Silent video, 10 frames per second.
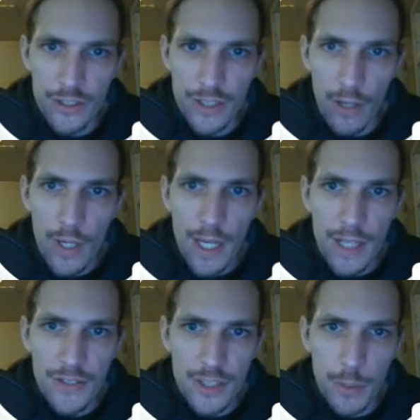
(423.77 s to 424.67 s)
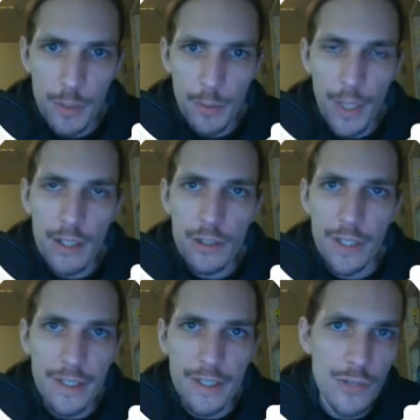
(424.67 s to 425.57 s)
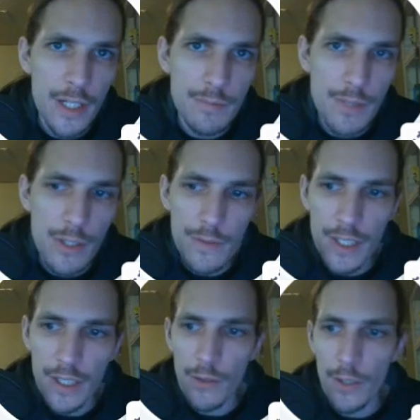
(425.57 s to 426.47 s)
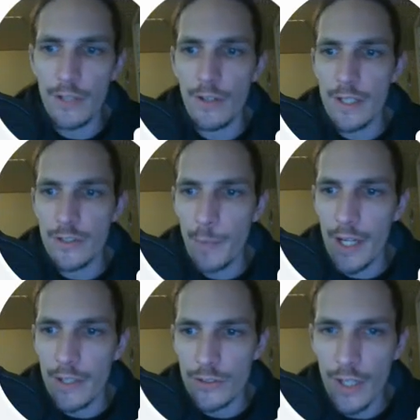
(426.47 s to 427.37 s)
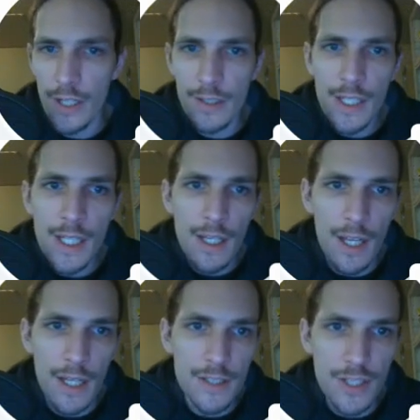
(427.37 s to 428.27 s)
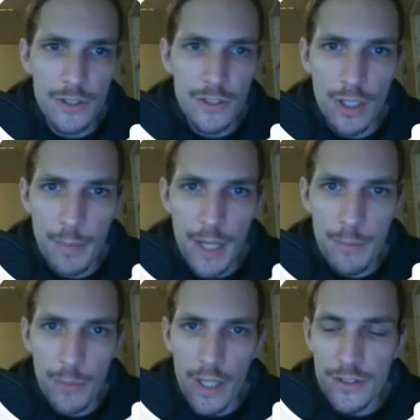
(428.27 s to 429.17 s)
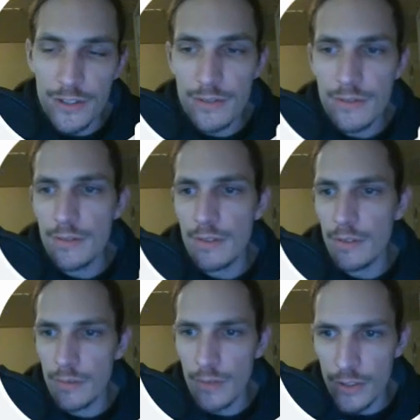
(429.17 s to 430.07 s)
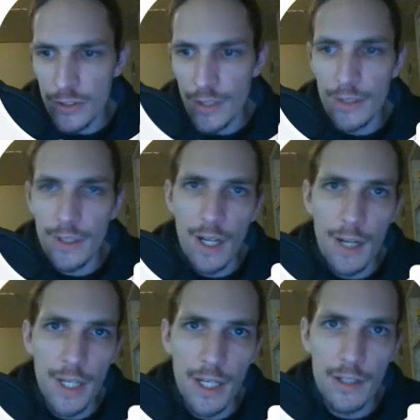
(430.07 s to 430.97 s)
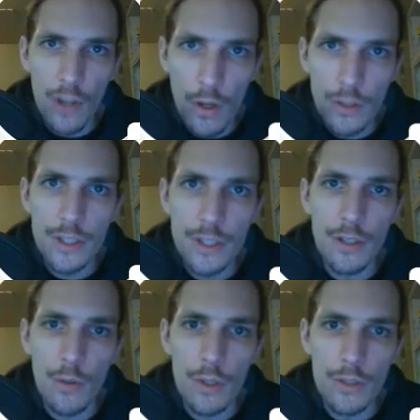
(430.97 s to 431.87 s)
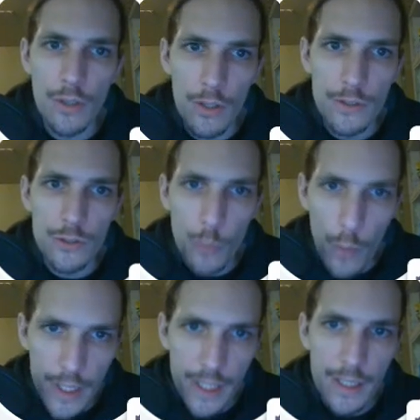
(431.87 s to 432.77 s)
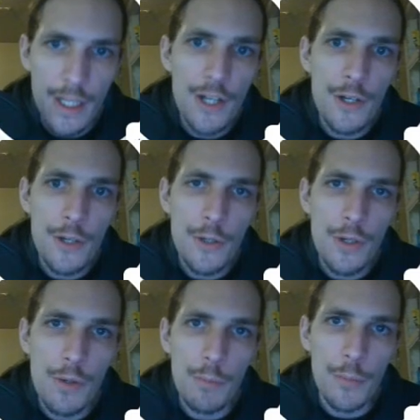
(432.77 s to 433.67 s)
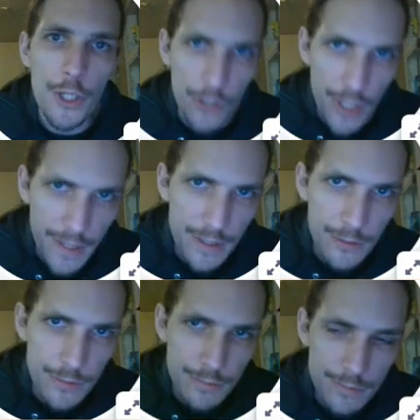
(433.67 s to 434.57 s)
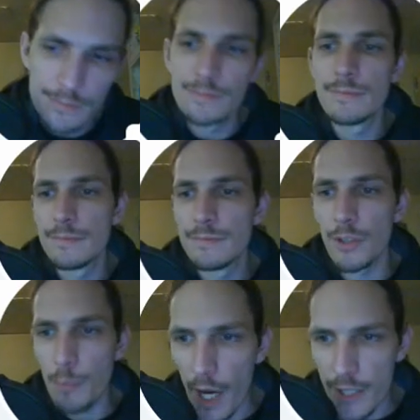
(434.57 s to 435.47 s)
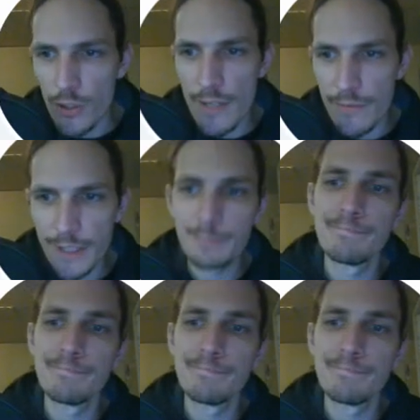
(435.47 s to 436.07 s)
Now it says premium buyer clicks, right? You would think, okay, great, it's buyers, right? And that's actually not a bad price, considering that I pay $1 or $1.20 per click for my traffic.